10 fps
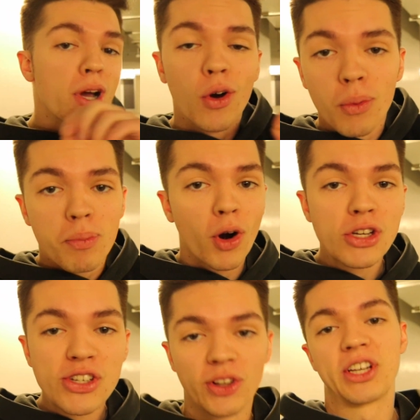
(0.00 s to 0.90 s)
of my own
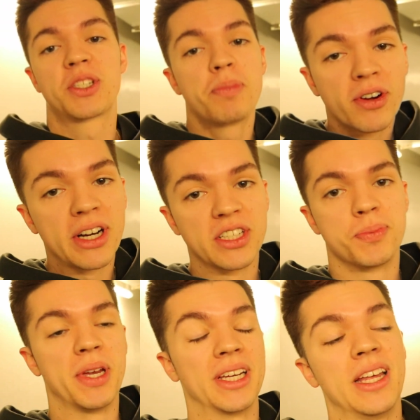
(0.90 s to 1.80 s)
personal
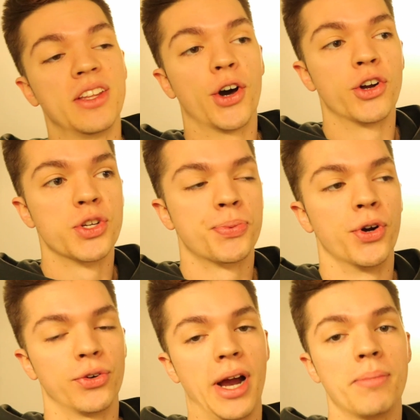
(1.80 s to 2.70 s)
experience being in the honors
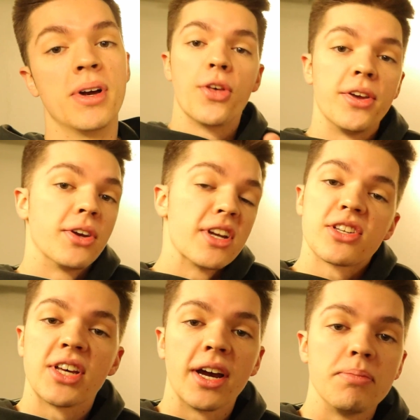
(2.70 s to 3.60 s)
program so that you can
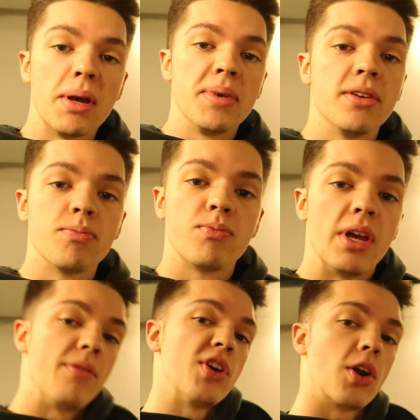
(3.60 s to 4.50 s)
decide maybe
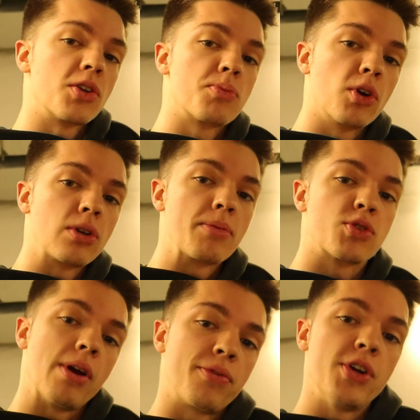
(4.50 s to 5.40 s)
if the honors program
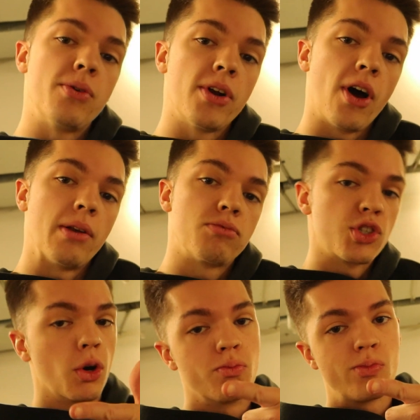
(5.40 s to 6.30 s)
is right for you or not.
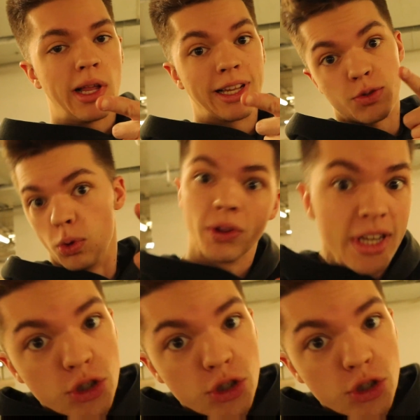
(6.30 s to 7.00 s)
So let's roll the